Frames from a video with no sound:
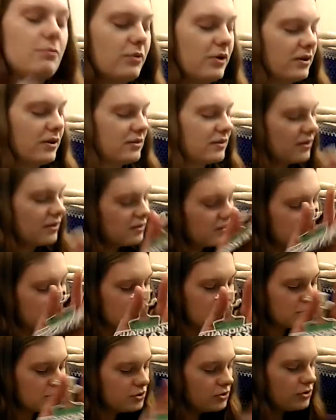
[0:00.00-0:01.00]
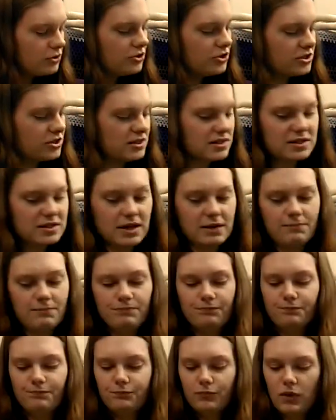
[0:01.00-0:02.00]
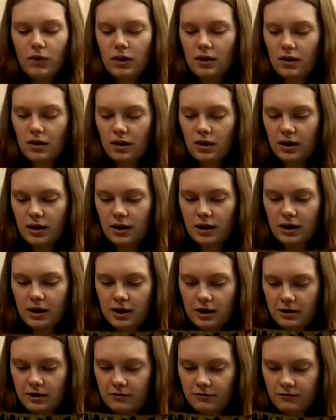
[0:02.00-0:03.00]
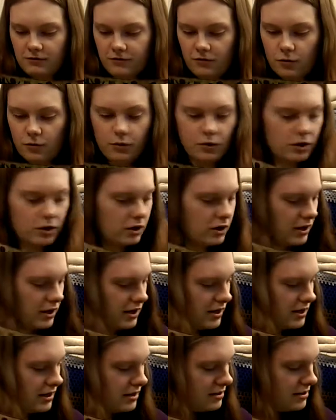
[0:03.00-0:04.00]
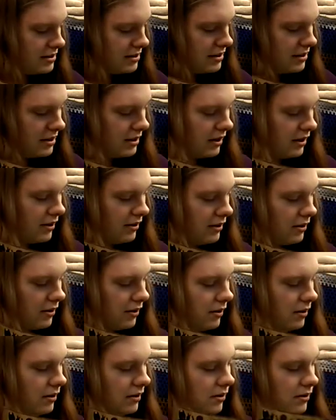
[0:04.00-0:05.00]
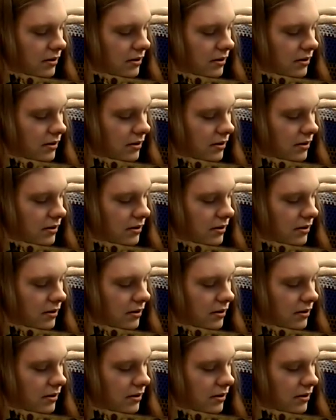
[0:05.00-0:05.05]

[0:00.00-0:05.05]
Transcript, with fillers: but this is cool just the same. Uh, four is the little